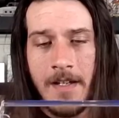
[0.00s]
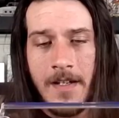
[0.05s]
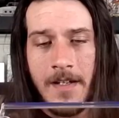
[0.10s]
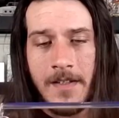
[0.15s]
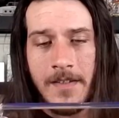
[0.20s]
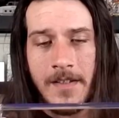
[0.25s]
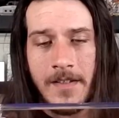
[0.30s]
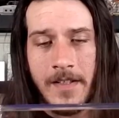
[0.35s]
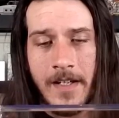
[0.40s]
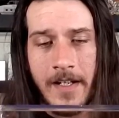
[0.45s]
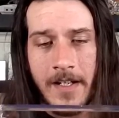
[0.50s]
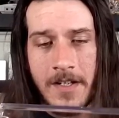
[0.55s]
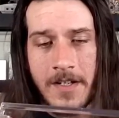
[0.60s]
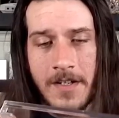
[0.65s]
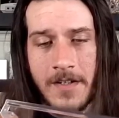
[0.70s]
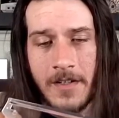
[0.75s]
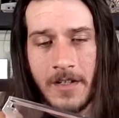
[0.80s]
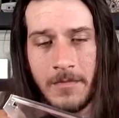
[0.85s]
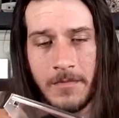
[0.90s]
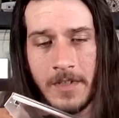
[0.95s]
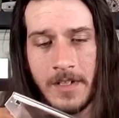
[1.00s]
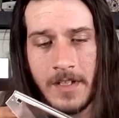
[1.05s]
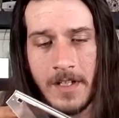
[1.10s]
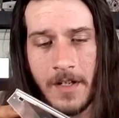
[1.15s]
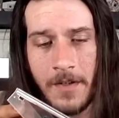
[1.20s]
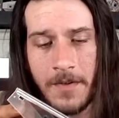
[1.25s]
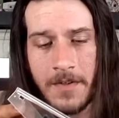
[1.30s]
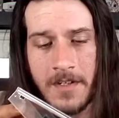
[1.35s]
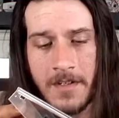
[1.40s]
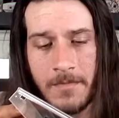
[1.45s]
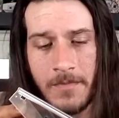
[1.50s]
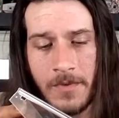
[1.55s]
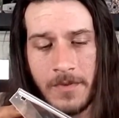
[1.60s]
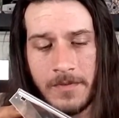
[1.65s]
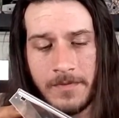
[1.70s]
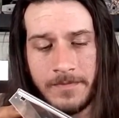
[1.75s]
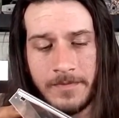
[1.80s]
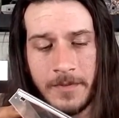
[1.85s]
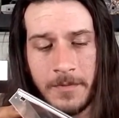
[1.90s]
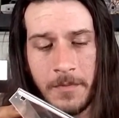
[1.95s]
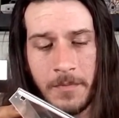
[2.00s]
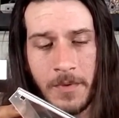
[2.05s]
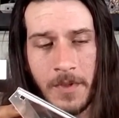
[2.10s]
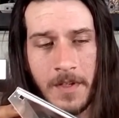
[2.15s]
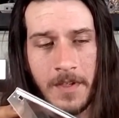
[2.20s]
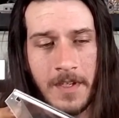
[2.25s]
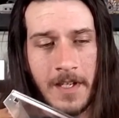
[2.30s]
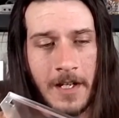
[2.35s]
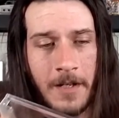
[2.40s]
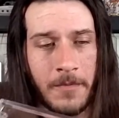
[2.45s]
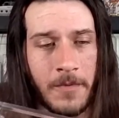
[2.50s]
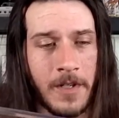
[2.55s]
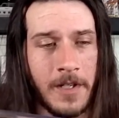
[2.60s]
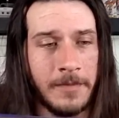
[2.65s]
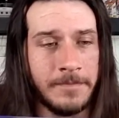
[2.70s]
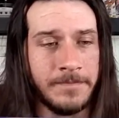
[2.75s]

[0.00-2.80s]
they're not extremely noticeable. Let me put it that way.